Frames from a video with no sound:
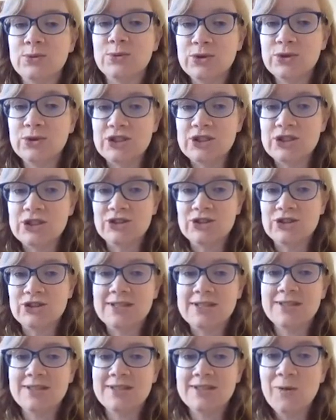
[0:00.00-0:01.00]
wouldn't
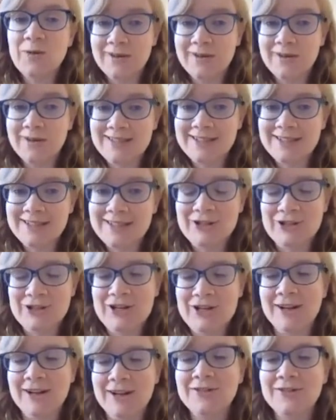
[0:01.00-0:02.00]
just hopefully sit on a
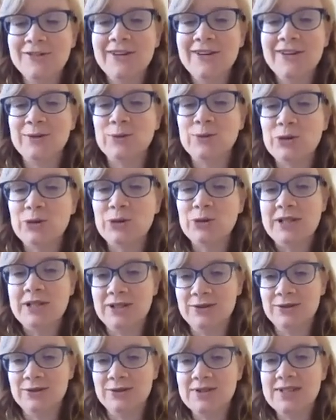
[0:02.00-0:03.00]
shelf and would be
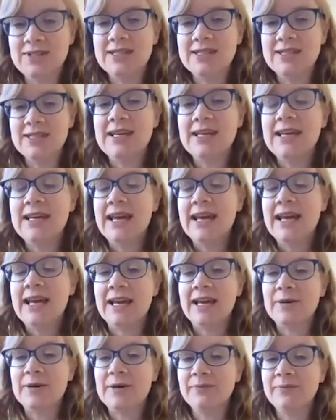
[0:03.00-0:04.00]
used
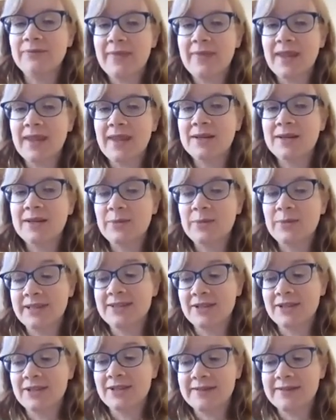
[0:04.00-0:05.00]
by
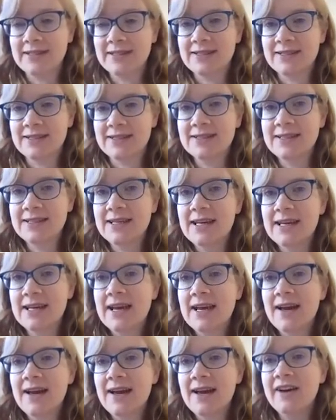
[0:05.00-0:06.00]
services.
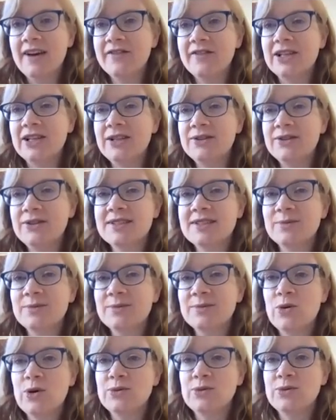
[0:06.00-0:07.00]
I've included some
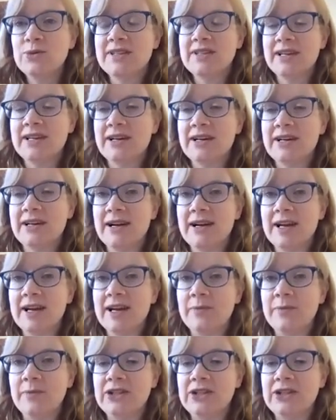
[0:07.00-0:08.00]
quotes there
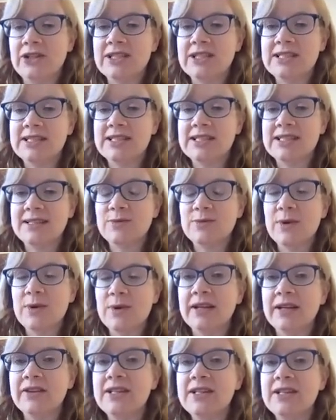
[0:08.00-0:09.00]
that you can see as
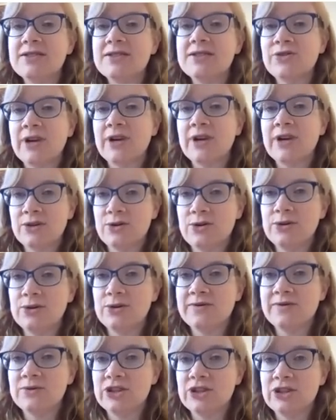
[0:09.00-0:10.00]
well. And these are direct quotes
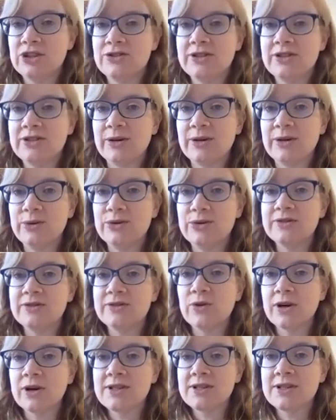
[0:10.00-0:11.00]
from children that we would have
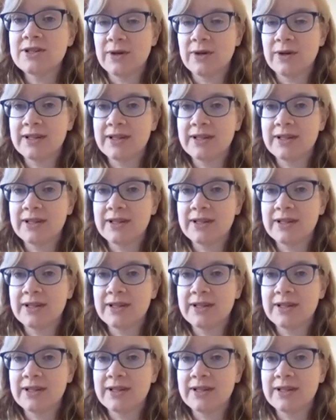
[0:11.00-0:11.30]
worked with.